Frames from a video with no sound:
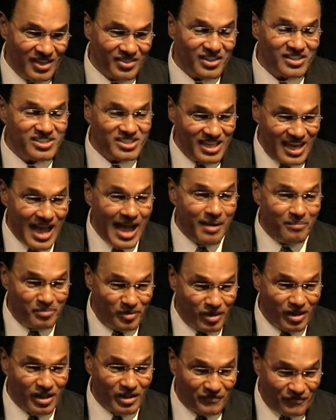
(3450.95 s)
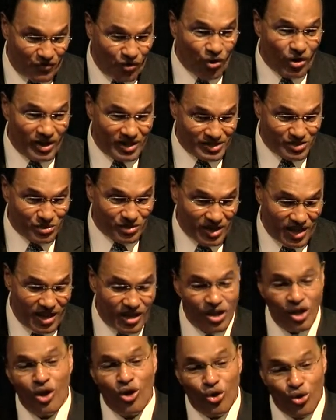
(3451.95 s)
The GI Bill in the 40s,
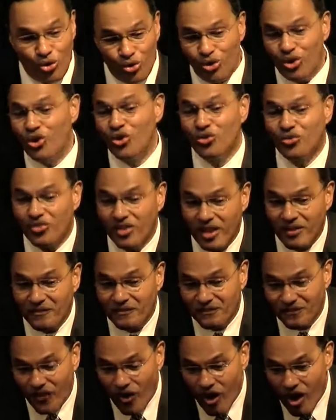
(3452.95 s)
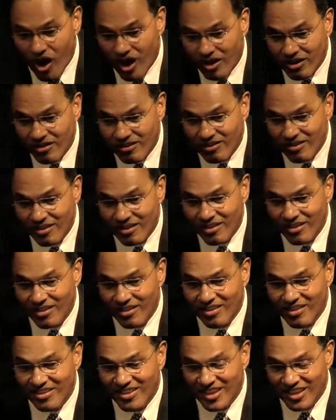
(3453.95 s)
okay? Who do you think fought
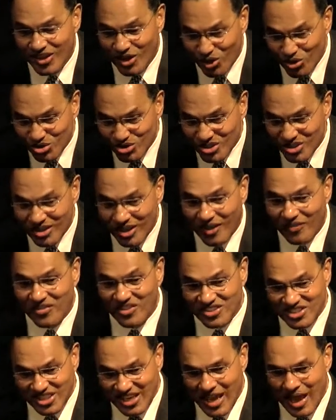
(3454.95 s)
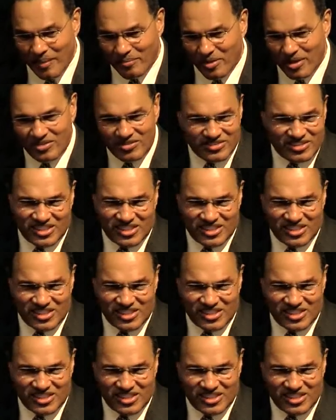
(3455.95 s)
the notion of the GI Bill?